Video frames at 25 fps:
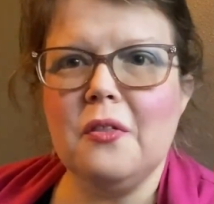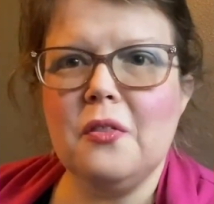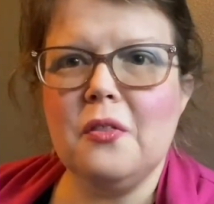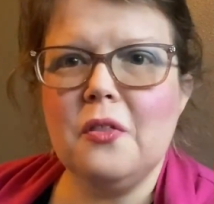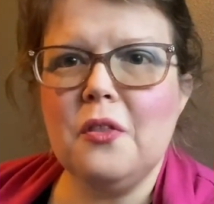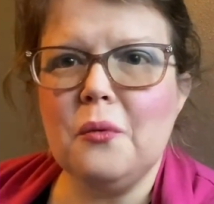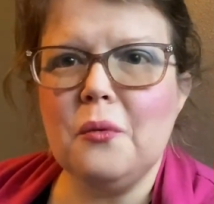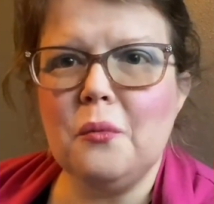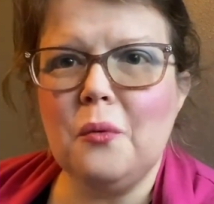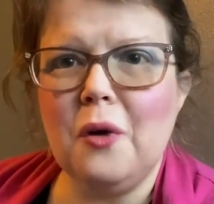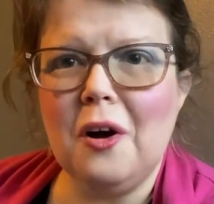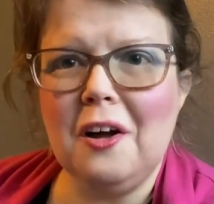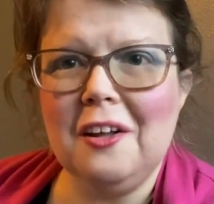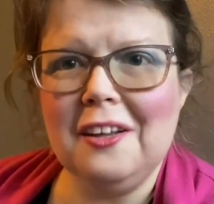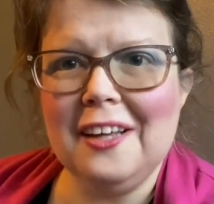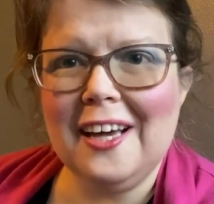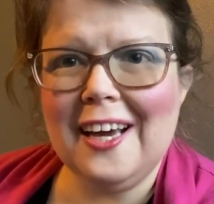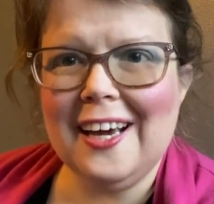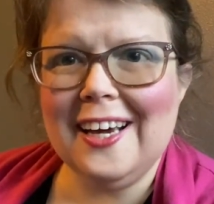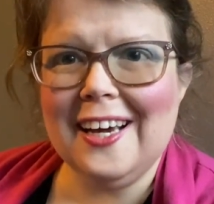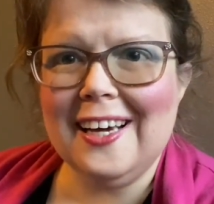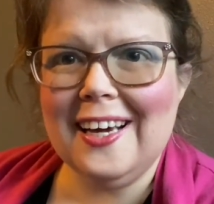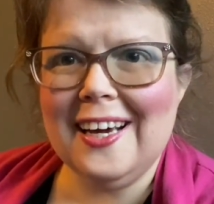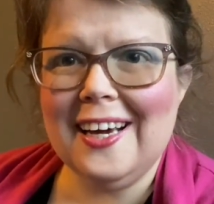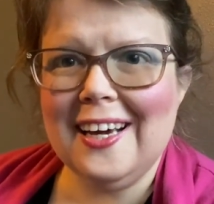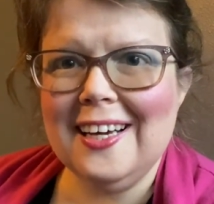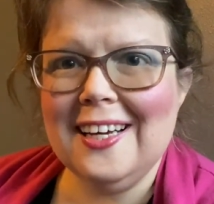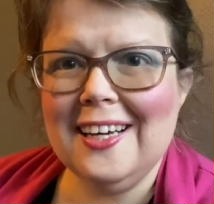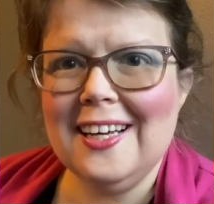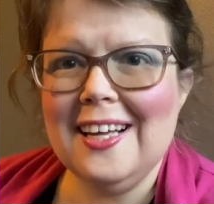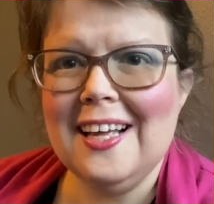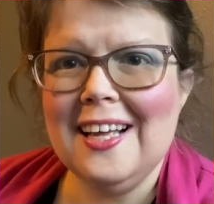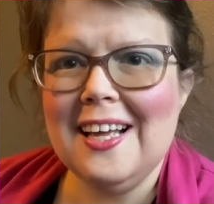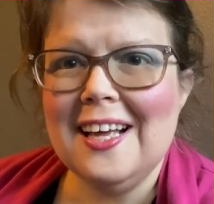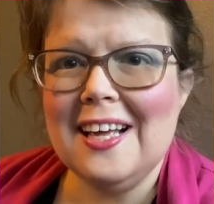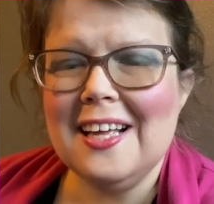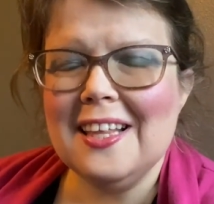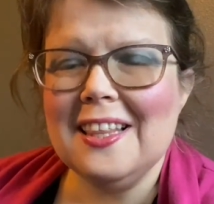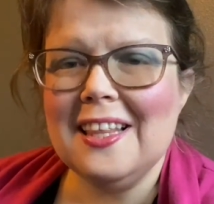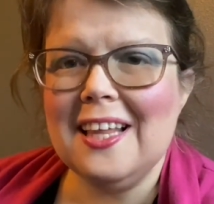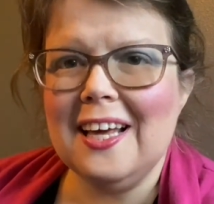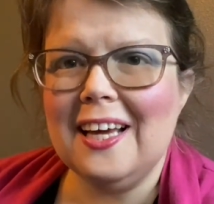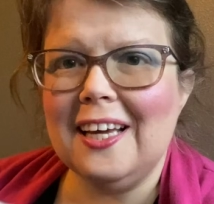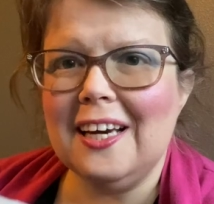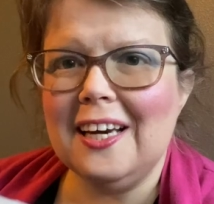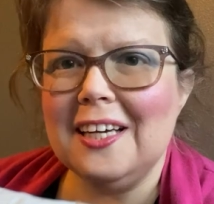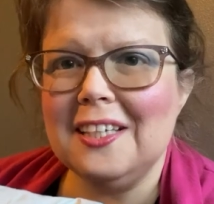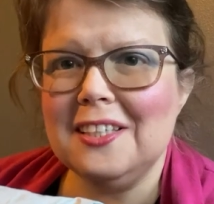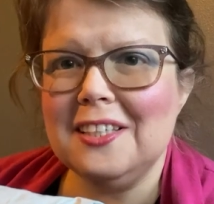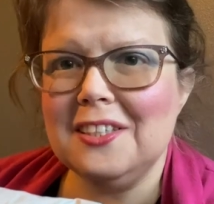the wall hanging
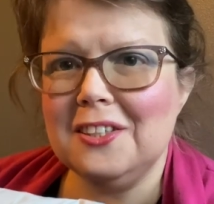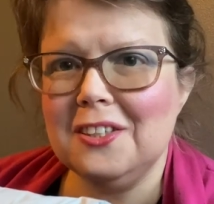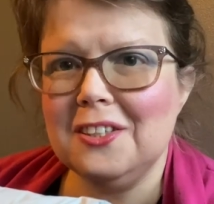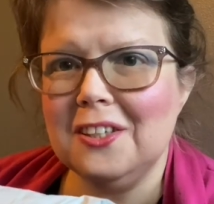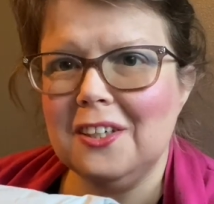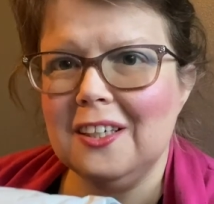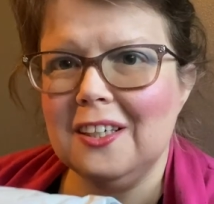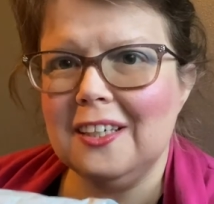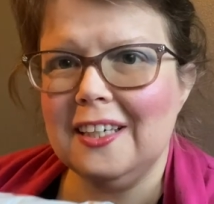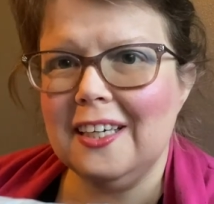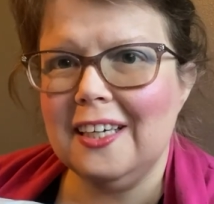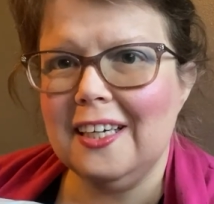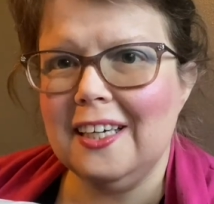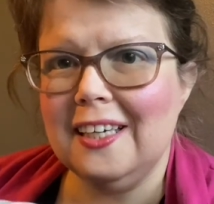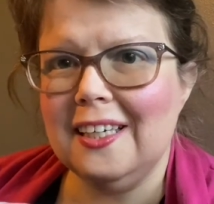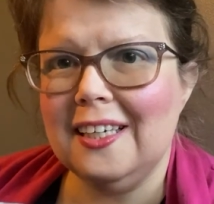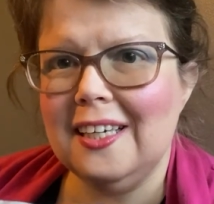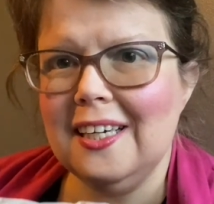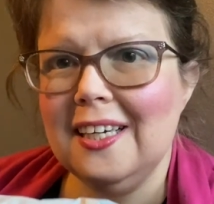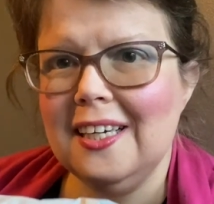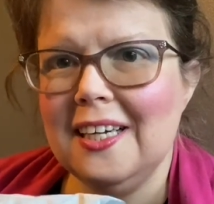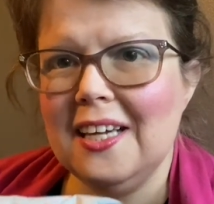that I started.